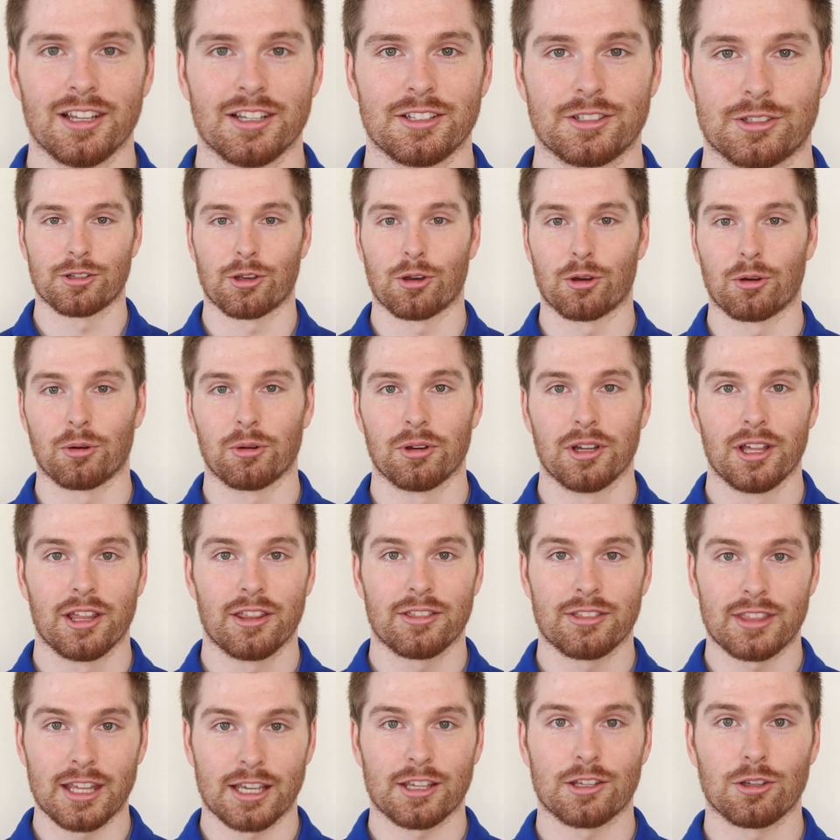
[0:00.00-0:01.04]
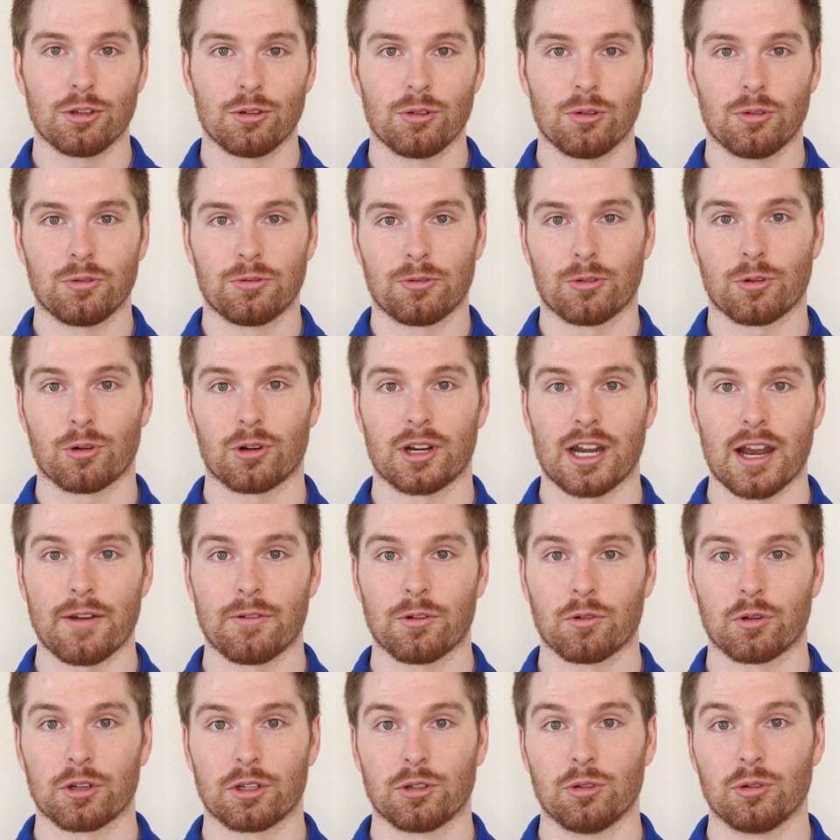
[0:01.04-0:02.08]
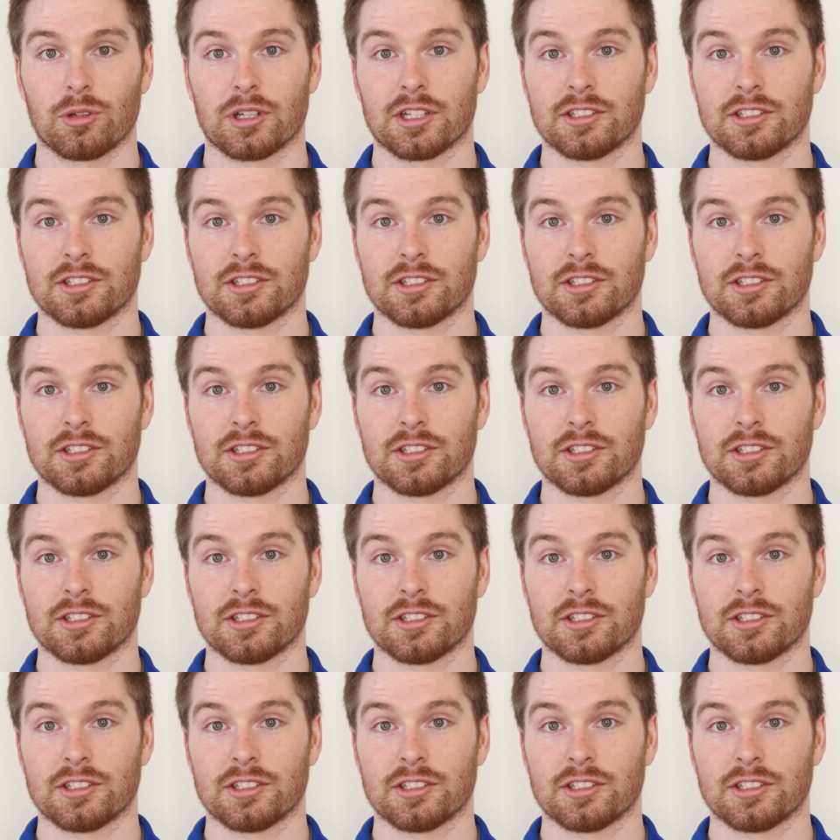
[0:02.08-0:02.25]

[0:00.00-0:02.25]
So thank you for everyone who